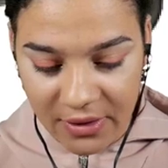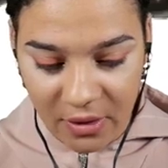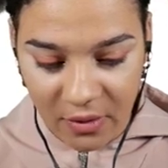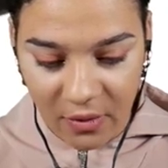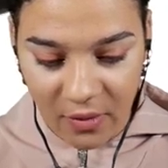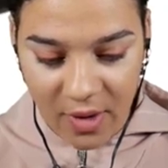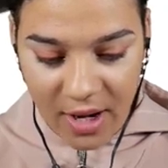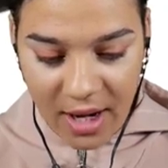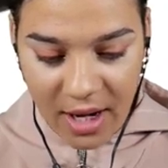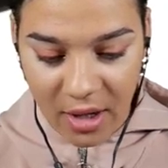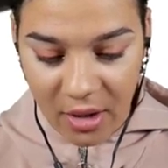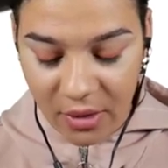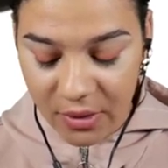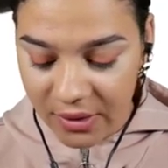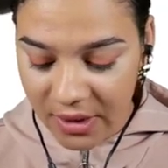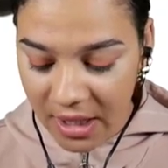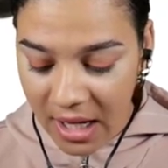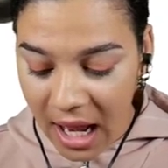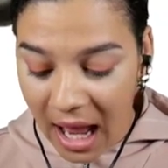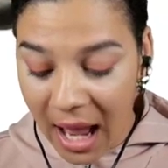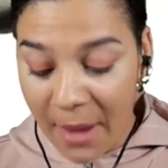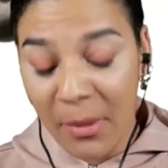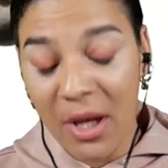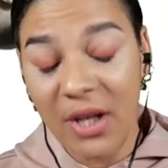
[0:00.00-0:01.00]
around.
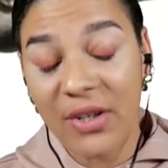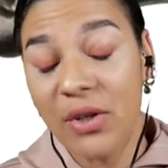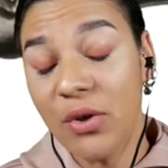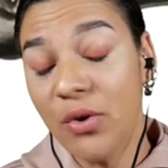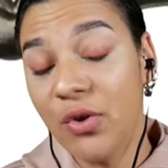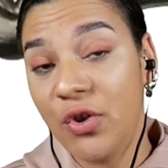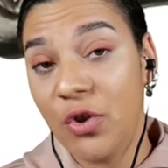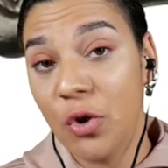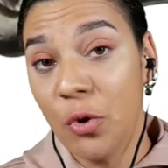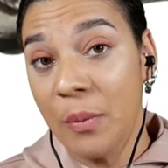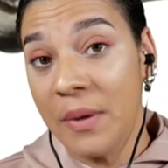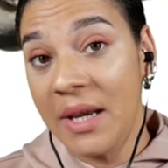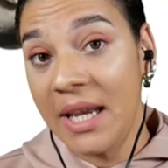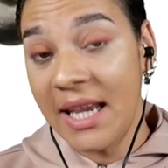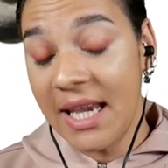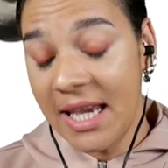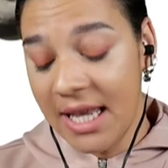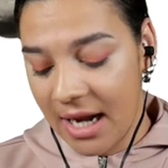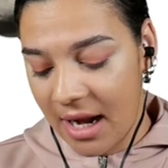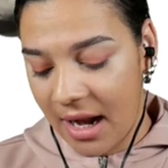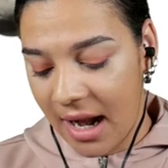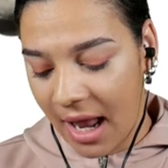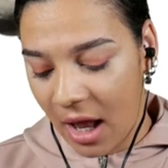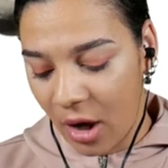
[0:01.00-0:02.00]
I'm also zooming in
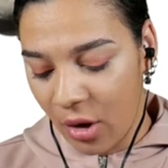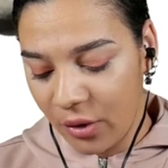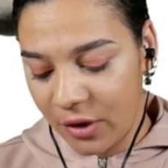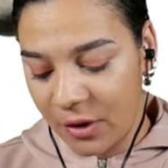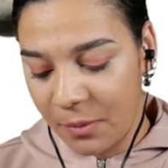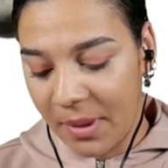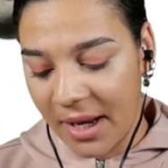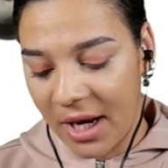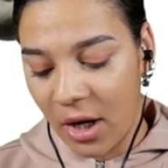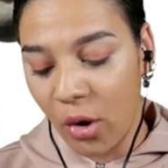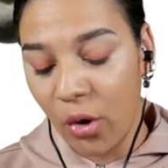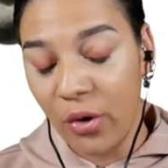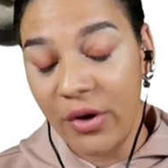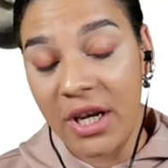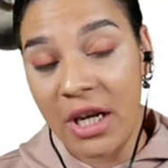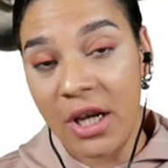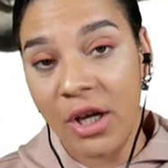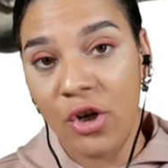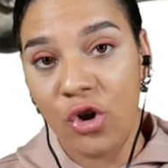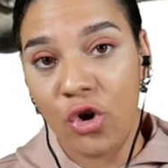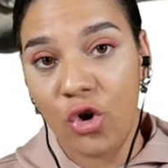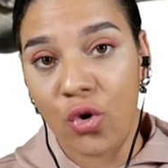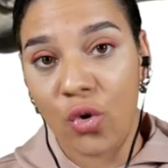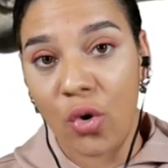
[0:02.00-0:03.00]
and out by holding
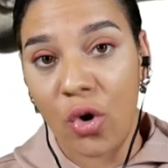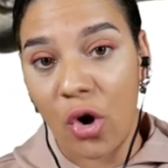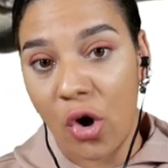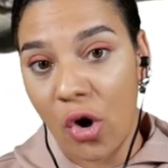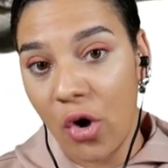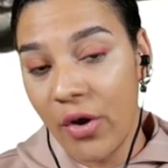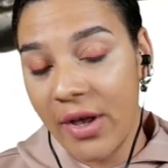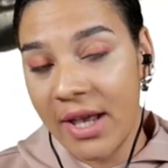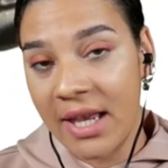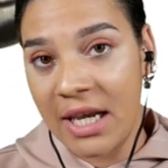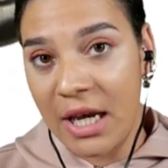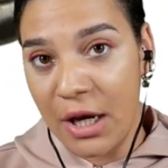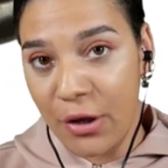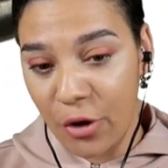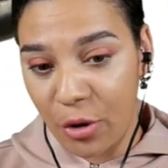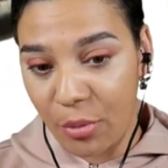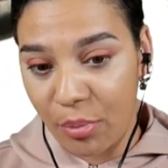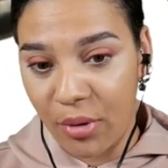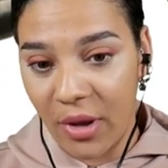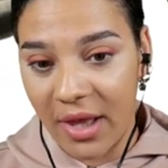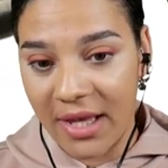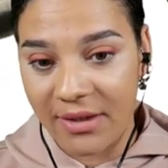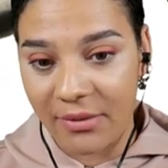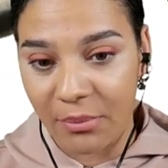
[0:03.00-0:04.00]
control and either
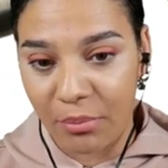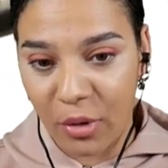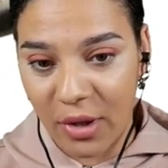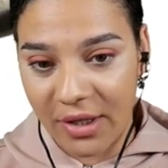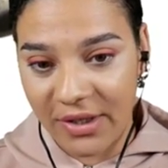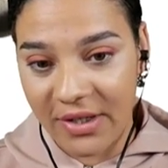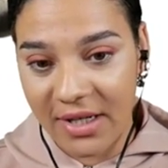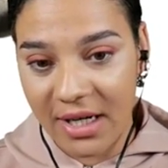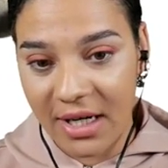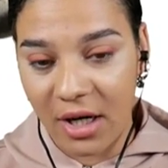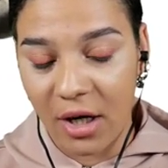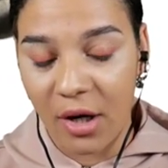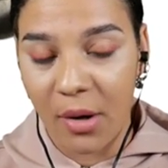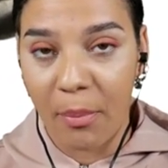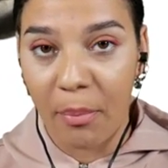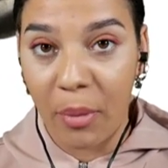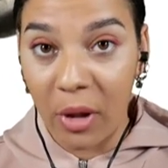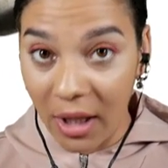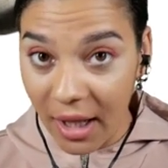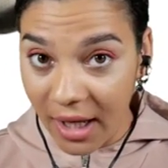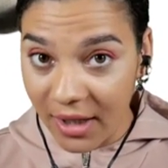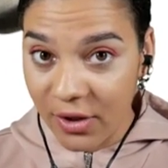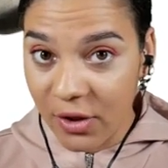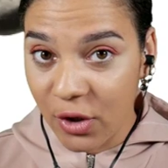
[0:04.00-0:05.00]
pressing
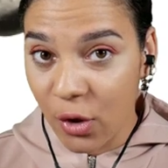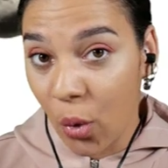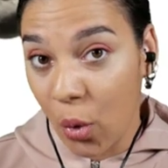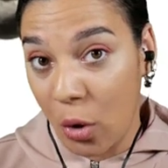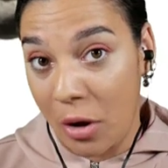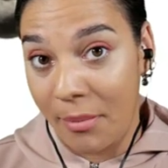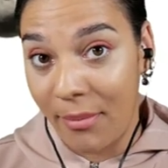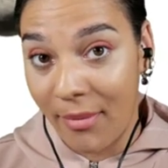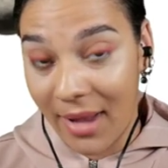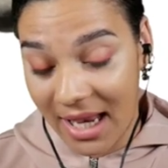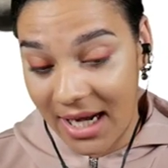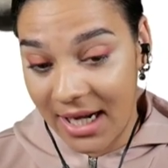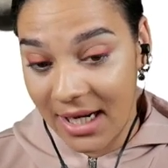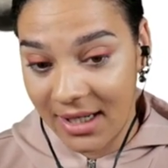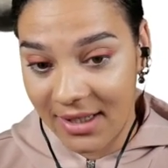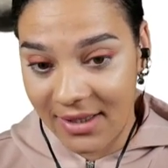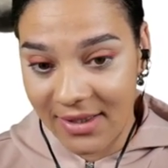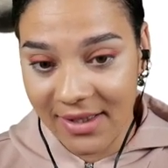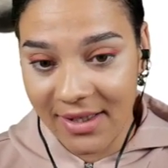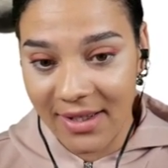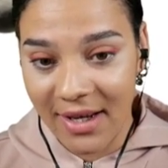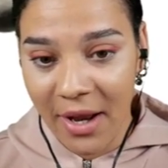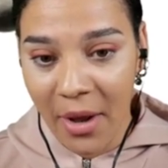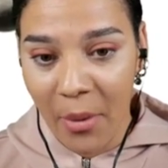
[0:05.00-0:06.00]
plus or
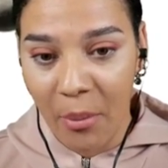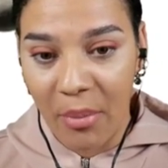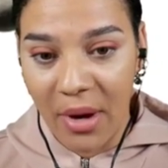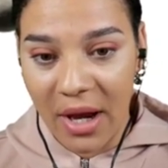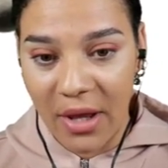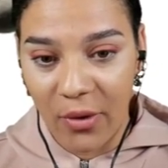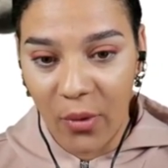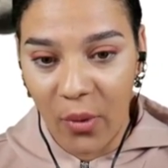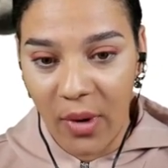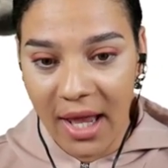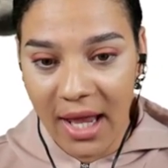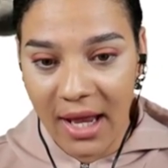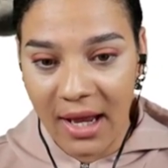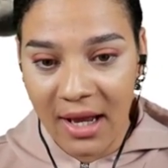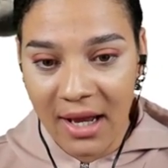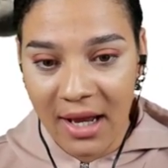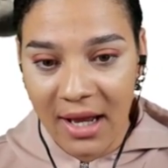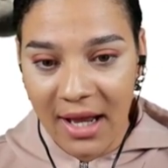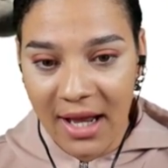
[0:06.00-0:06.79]
minus, by the way.